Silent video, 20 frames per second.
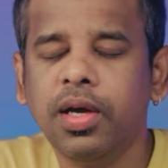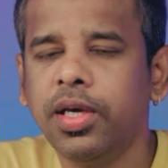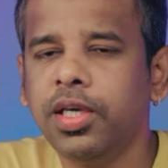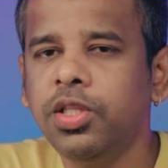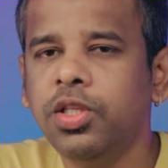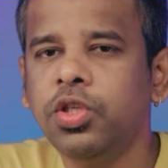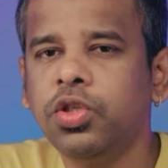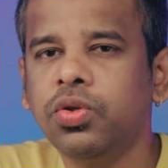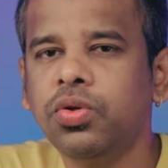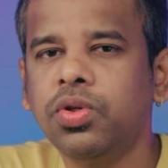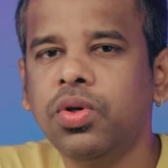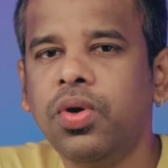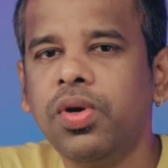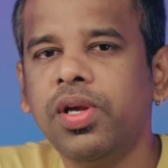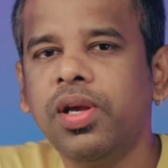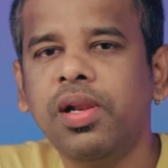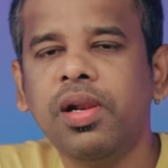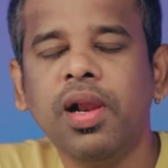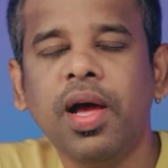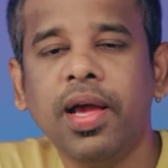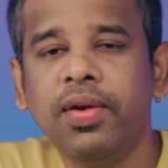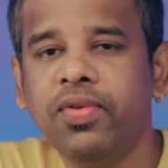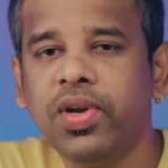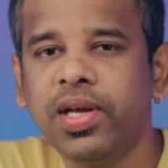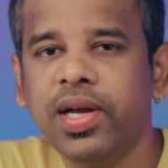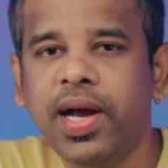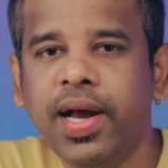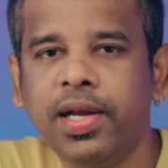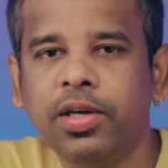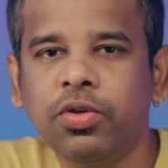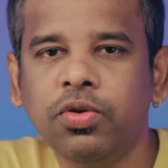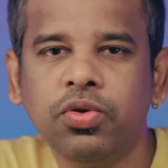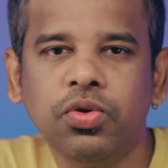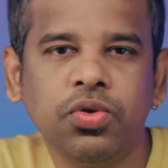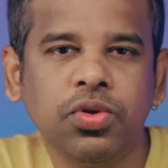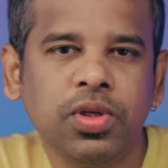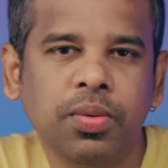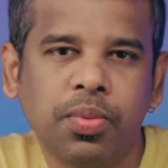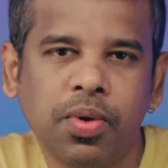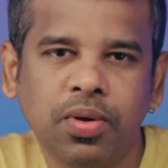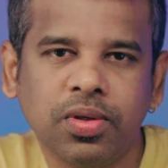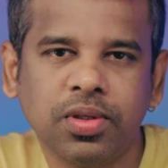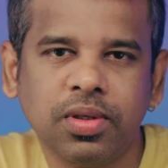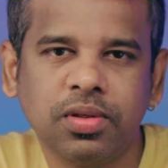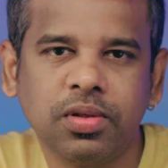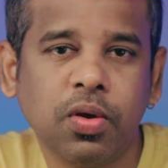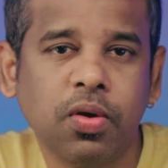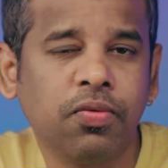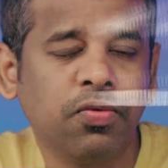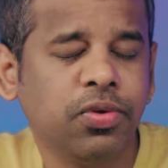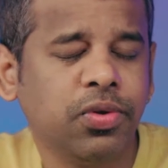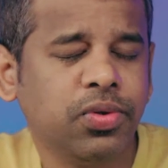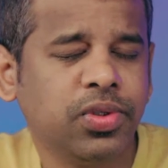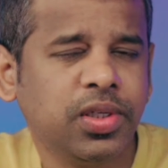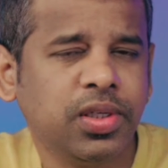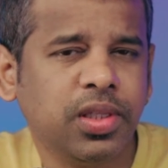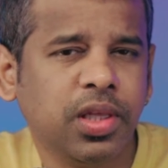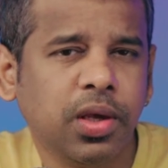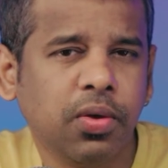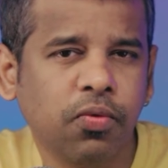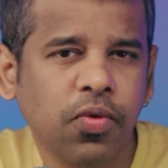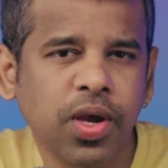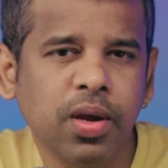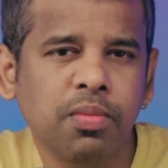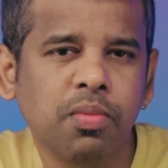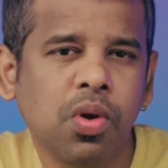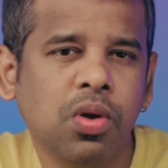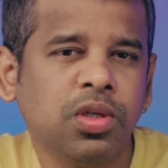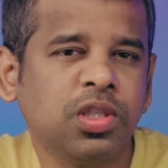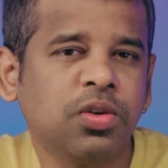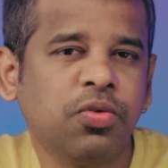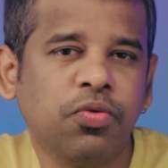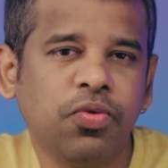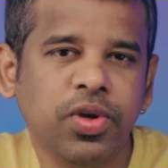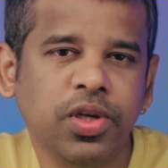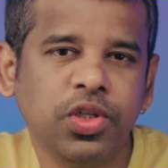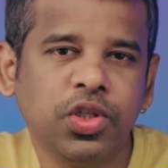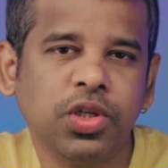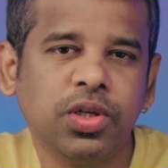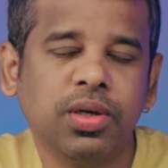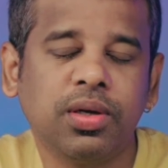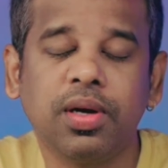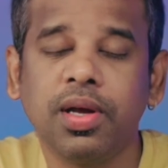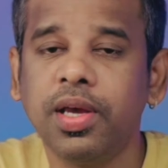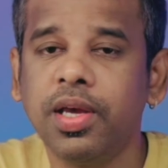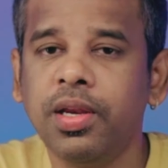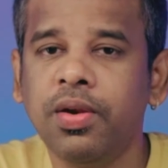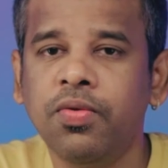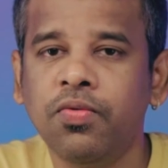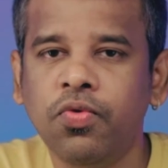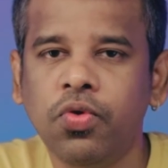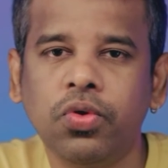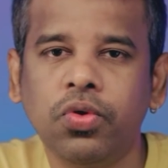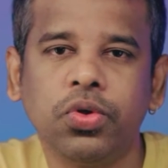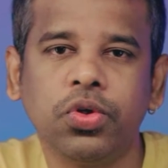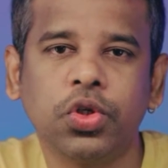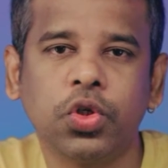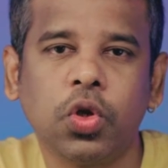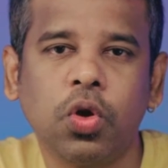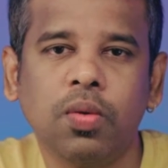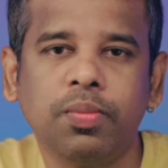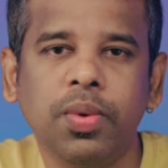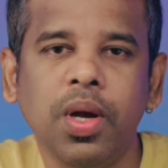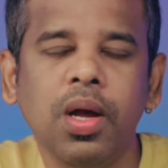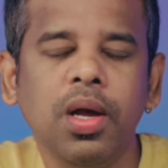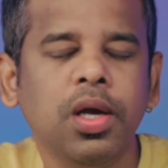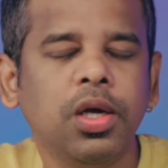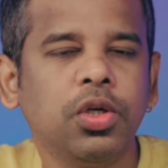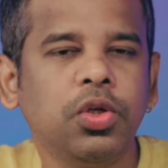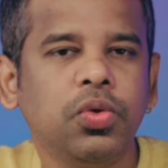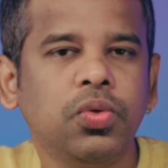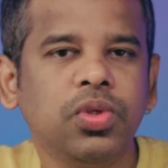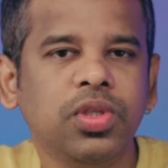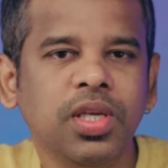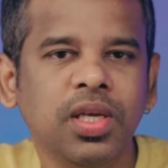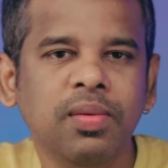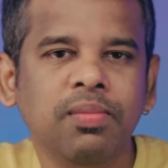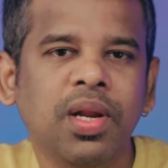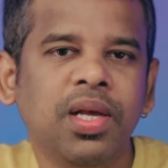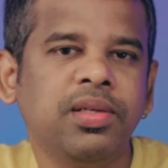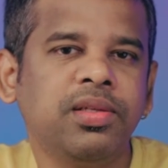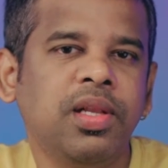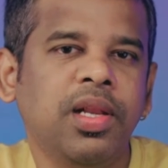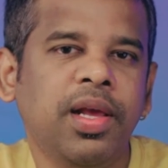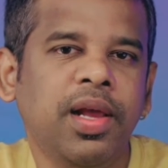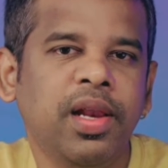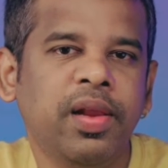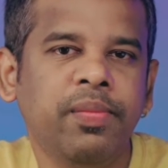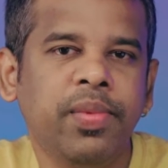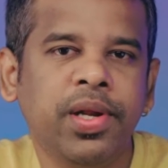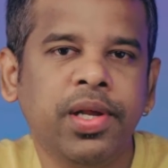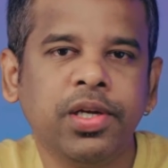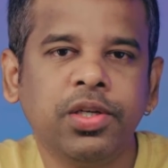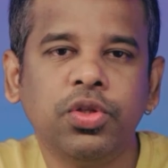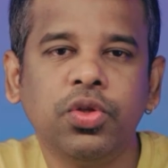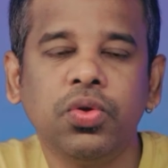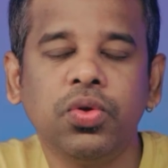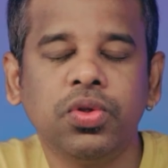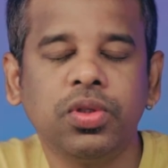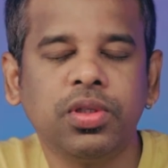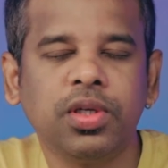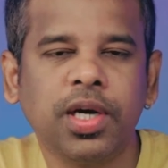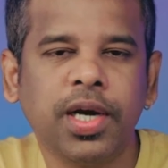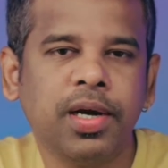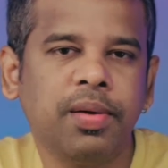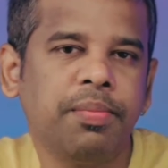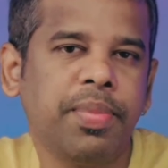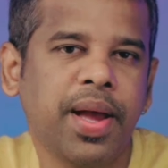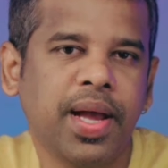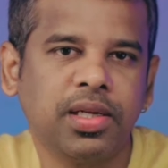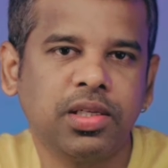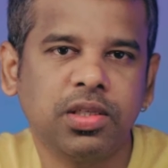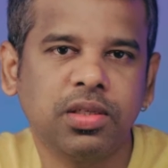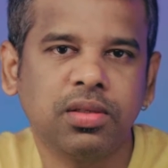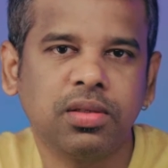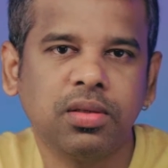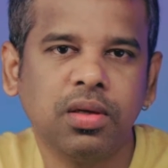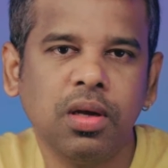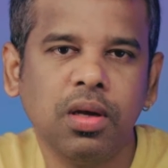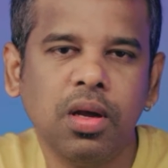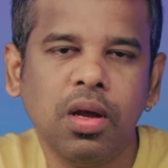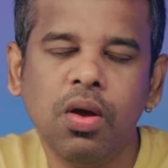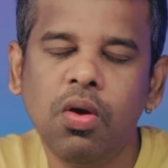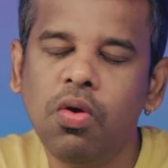In this tutorial, I will guide you through the process of using the Quick Mask feature in Photoshop to seamlessly eliminate those red patches.